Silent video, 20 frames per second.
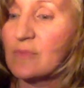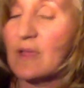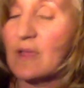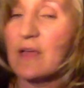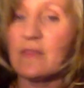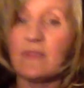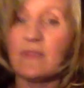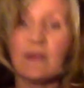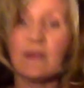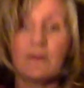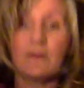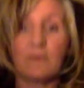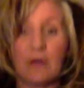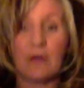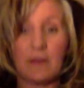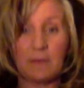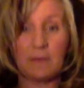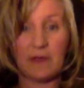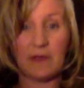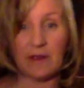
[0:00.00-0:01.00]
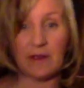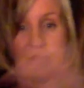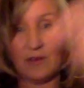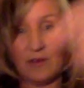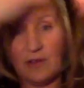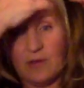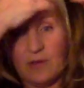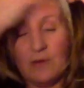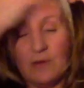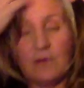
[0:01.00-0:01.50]
And then what I'm gonna
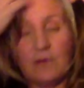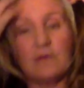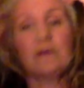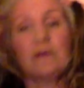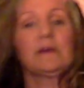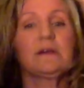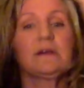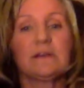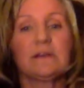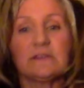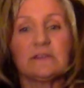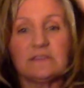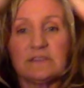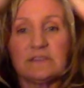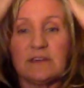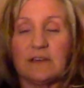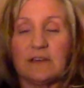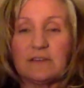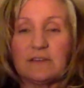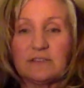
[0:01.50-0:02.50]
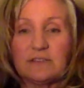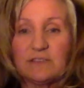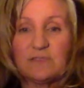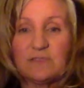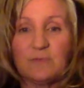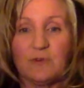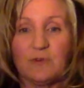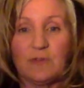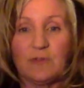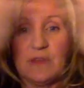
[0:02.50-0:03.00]
do is
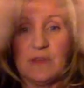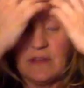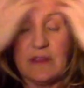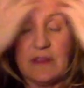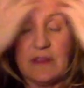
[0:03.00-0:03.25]
smooth it